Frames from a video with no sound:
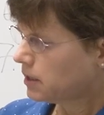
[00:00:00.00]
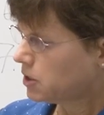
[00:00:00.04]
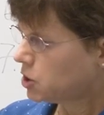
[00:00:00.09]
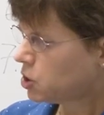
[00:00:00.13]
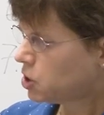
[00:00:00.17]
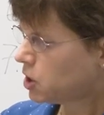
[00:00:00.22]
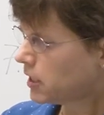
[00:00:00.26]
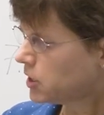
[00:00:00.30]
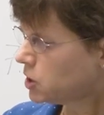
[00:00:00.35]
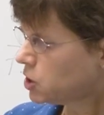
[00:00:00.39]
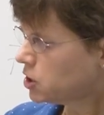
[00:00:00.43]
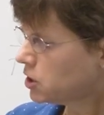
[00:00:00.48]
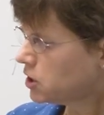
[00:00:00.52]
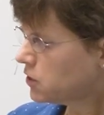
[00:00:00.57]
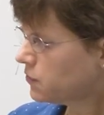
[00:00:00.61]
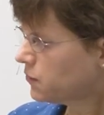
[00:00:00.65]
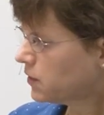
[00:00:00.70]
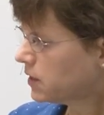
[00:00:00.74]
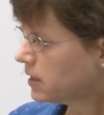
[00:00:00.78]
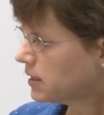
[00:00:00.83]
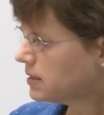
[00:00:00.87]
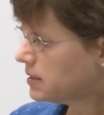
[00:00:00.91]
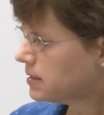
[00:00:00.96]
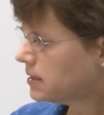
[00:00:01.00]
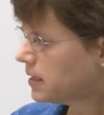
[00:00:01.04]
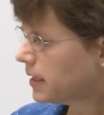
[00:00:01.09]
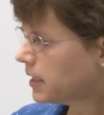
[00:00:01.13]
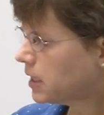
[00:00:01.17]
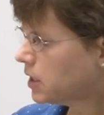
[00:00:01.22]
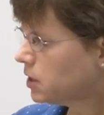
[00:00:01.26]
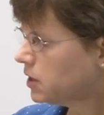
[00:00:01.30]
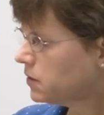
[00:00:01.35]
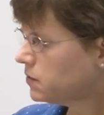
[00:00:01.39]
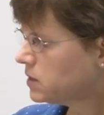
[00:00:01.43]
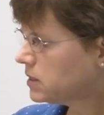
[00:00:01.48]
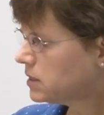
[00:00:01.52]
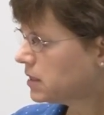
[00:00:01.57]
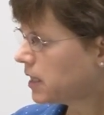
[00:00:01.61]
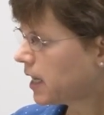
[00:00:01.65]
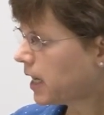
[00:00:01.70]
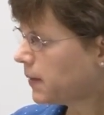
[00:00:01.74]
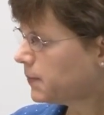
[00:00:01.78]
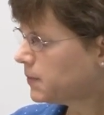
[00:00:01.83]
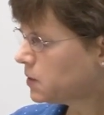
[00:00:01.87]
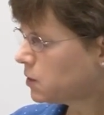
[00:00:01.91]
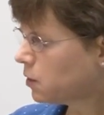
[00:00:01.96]
Gestures for consecutive
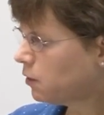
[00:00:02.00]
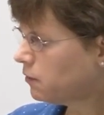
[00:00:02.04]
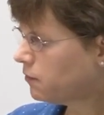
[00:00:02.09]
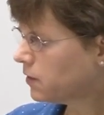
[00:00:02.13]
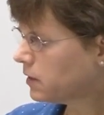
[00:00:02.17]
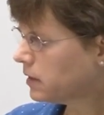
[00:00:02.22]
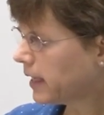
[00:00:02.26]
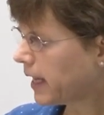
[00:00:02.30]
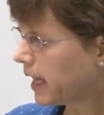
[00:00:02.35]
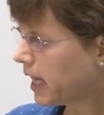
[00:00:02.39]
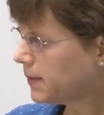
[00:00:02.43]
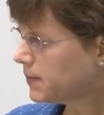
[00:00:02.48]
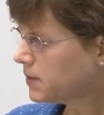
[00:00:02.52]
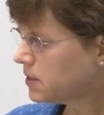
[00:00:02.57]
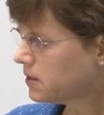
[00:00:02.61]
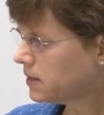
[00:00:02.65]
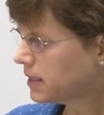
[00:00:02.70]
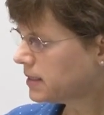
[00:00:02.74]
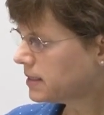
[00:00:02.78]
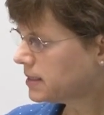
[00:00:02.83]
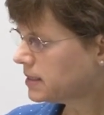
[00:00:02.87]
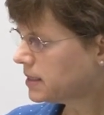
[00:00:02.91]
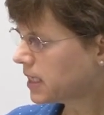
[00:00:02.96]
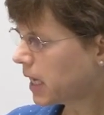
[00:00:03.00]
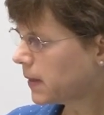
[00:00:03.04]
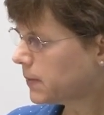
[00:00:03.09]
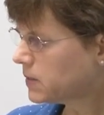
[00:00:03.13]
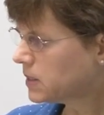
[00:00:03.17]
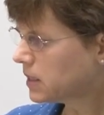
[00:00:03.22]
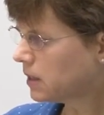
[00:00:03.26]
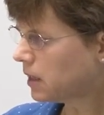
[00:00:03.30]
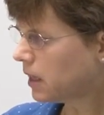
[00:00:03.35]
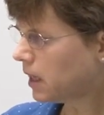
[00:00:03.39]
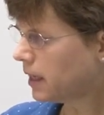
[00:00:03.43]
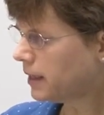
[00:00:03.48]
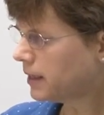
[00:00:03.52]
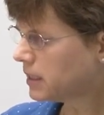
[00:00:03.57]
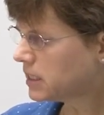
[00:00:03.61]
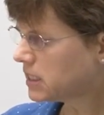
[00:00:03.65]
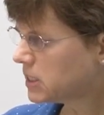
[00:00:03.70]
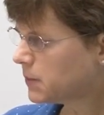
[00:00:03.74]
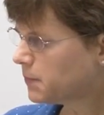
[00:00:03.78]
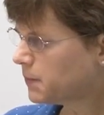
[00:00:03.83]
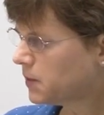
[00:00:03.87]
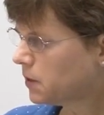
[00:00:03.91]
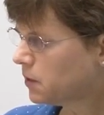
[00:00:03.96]
stops overlap so that stops are
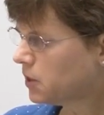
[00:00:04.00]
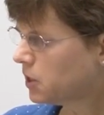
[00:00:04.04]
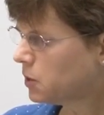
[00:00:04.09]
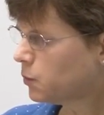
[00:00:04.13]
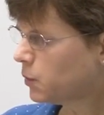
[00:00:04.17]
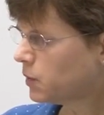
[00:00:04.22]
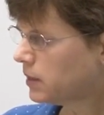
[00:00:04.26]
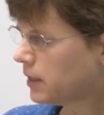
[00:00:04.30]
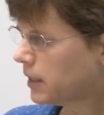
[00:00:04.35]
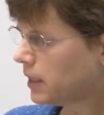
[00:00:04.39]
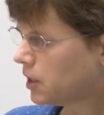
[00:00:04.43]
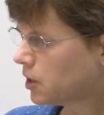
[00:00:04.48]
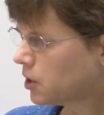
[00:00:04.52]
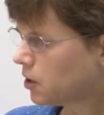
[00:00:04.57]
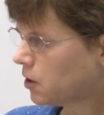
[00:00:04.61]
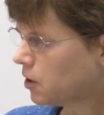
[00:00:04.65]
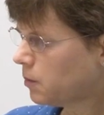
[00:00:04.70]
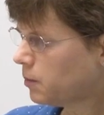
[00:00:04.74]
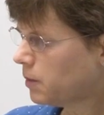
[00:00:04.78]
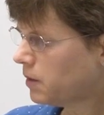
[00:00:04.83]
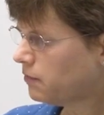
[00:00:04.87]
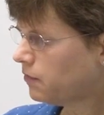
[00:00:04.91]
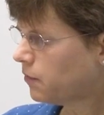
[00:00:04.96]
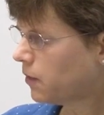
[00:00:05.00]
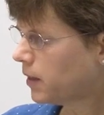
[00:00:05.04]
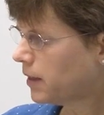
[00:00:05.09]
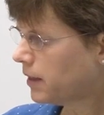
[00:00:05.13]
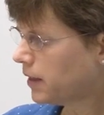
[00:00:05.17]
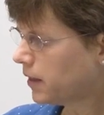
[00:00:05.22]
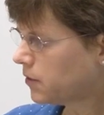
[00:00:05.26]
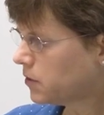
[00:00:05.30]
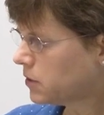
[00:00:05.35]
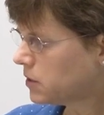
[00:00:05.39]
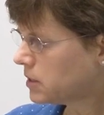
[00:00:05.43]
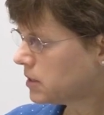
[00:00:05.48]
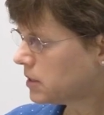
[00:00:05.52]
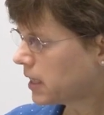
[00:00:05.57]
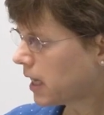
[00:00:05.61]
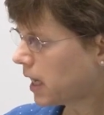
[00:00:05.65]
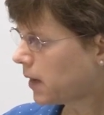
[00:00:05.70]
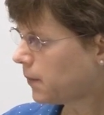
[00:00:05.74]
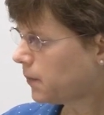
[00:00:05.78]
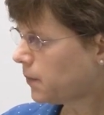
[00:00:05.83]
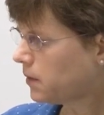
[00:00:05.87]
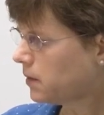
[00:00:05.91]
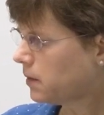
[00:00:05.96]
unexploded when they occur before another
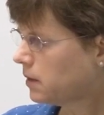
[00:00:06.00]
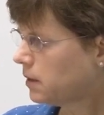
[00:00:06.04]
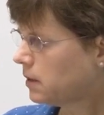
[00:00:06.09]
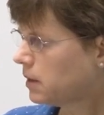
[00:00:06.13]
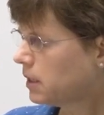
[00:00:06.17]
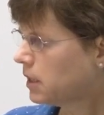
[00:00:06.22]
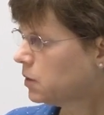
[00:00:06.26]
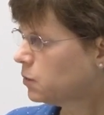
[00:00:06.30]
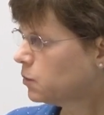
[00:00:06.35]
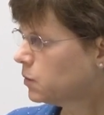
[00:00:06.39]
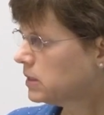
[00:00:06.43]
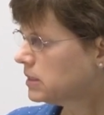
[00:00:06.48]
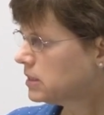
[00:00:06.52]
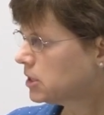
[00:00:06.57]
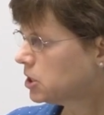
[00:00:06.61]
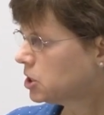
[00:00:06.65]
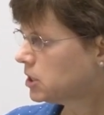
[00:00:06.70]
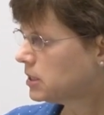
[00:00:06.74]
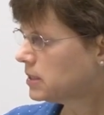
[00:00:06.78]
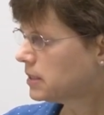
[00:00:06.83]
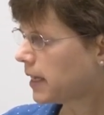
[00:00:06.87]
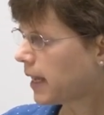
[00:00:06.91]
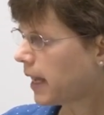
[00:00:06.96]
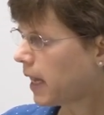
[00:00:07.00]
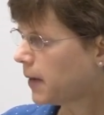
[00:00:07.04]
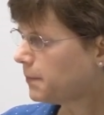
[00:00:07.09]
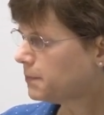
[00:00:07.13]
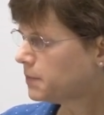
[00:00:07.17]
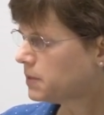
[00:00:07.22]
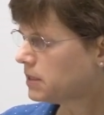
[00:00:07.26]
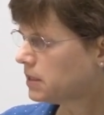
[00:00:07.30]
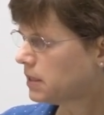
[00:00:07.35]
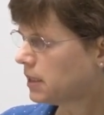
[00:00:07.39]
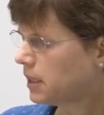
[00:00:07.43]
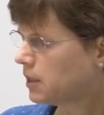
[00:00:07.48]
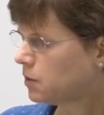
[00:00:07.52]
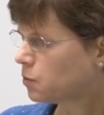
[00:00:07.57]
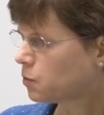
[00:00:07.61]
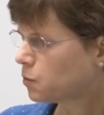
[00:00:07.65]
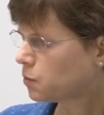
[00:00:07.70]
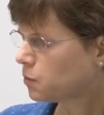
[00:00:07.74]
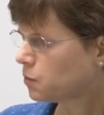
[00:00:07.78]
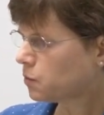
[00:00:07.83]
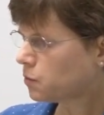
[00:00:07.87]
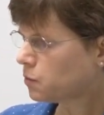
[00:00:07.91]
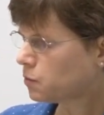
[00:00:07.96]
stop in words such as apt and
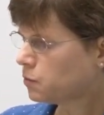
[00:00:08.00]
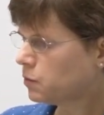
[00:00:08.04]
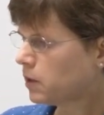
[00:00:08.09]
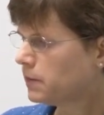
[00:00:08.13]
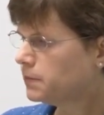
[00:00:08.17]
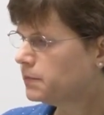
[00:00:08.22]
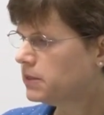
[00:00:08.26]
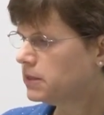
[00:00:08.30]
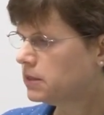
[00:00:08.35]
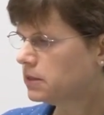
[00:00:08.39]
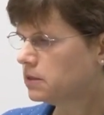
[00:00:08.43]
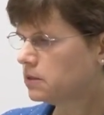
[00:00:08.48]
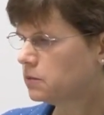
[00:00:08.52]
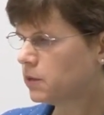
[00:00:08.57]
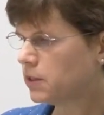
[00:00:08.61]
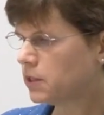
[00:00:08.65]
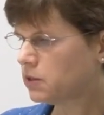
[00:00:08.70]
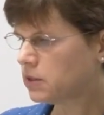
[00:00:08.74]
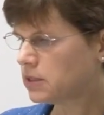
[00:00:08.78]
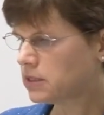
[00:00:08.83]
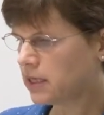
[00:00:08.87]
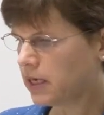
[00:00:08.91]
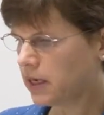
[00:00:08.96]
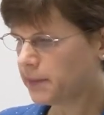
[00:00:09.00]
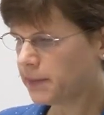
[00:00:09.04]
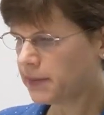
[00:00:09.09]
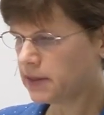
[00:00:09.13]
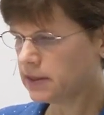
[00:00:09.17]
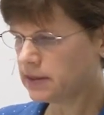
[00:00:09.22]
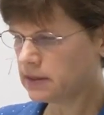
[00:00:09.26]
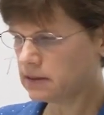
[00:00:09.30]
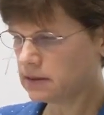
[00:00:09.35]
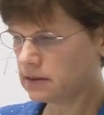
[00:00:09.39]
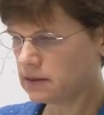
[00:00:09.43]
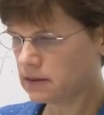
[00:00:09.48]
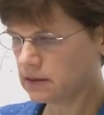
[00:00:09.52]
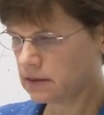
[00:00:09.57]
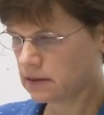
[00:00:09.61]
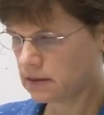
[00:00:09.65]
rubbed. What are your examples?